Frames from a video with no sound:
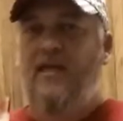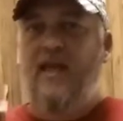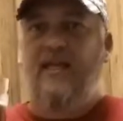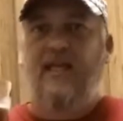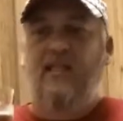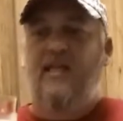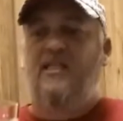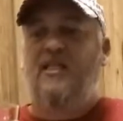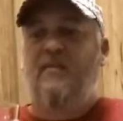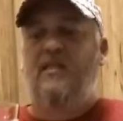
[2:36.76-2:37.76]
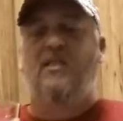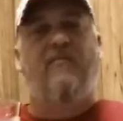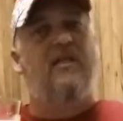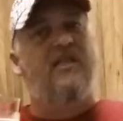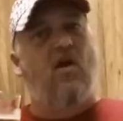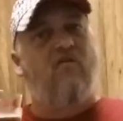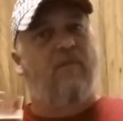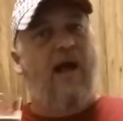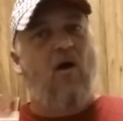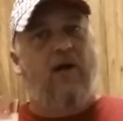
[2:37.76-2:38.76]
Yeah, you get that cinnamon stuff, but it's not
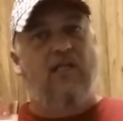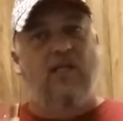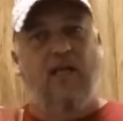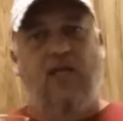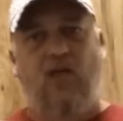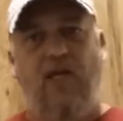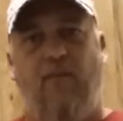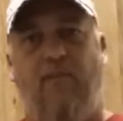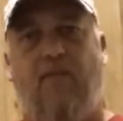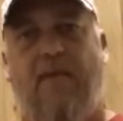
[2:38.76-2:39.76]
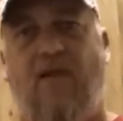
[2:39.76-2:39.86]
overpowering. It's not like you get a big